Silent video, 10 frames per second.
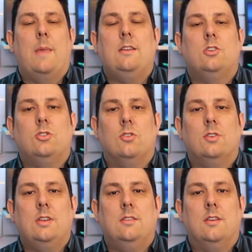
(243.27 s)
make
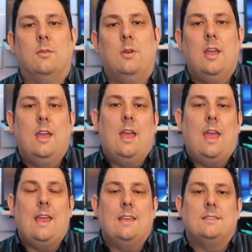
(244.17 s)
sure you do,
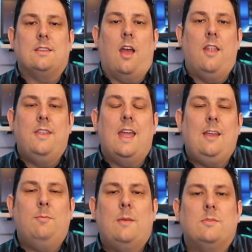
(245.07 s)
is
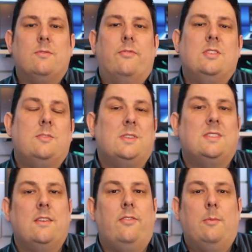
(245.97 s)
name them something
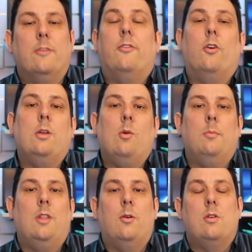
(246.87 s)
specific before you
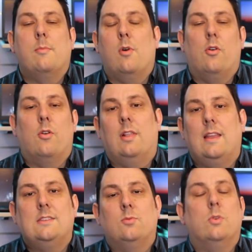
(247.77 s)
upload them, or at
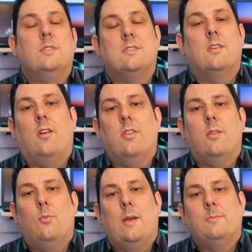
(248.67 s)
least once they're on
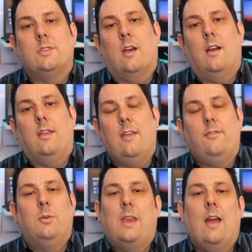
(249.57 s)
the website, if
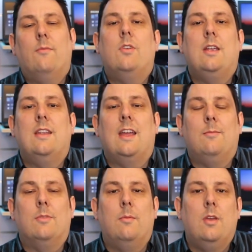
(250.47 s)
you can
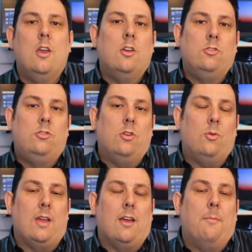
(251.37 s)
rename them,
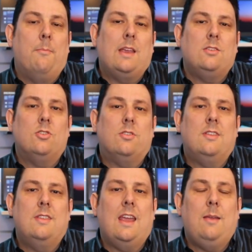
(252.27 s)
do it, and make sure they're
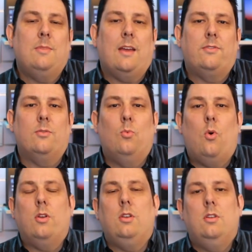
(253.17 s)
named after
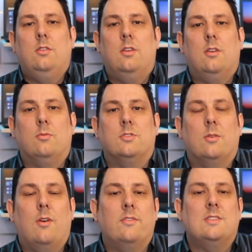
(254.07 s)
what you do.
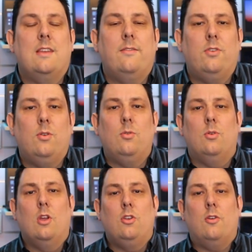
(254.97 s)
So obviously if
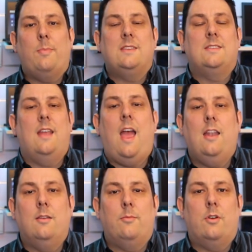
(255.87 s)
you're based in
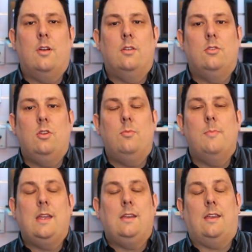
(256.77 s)
Edinburgh and you
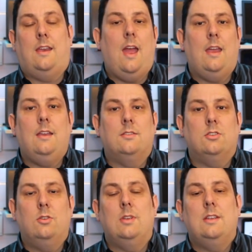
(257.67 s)
make cakes,
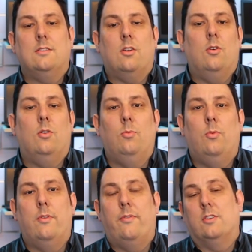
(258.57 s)
you need to call
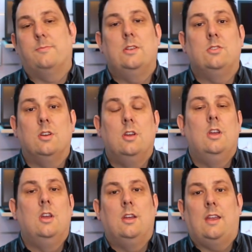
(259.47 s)
the first picture
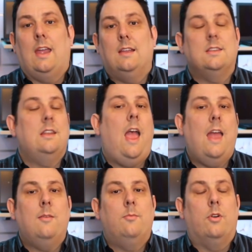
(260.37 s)
Cakes in
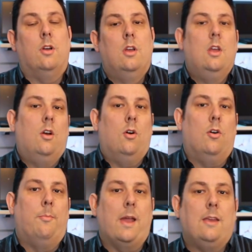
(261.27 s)
Edinburgh,
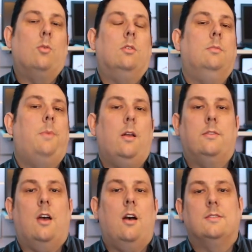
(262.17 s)
or Bakewell
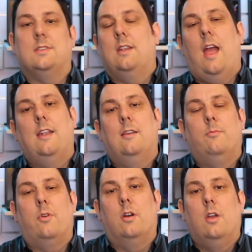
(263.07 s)
Tarts in
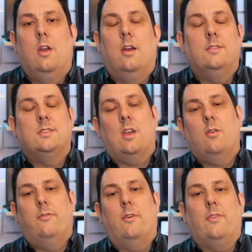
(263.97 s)
Edinburgh, and
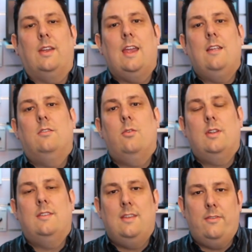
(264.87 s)
so forth, and keep
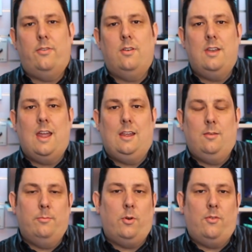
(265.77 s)
doing a different
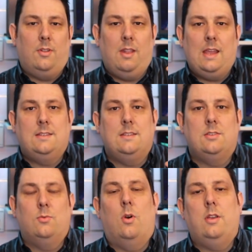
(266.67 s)
name but related
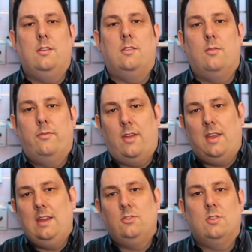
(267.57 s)
to what you do for
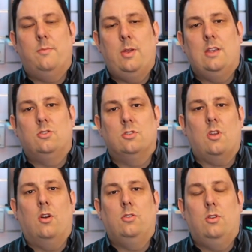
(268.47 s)
each of the pictures
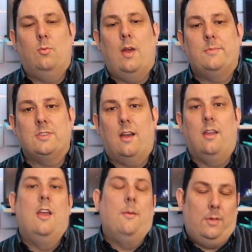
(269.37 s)
on your
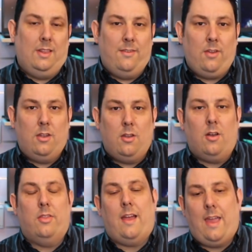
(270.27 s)
website. Believe it or
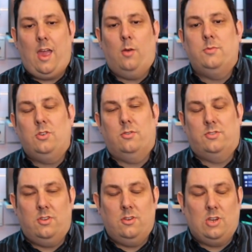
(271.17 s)
not, that helps your
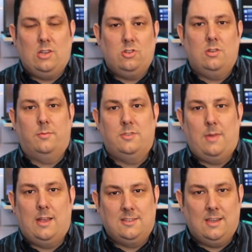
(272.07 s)
search engine
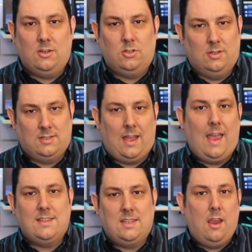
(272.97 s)
optimization. It's that
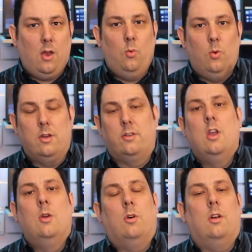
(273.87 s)
SEO word
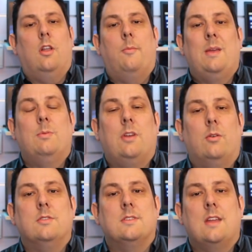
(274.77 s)
what a lot of people
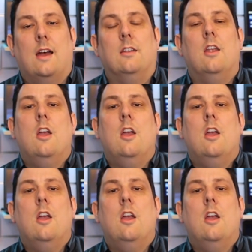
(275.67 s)
don't understand,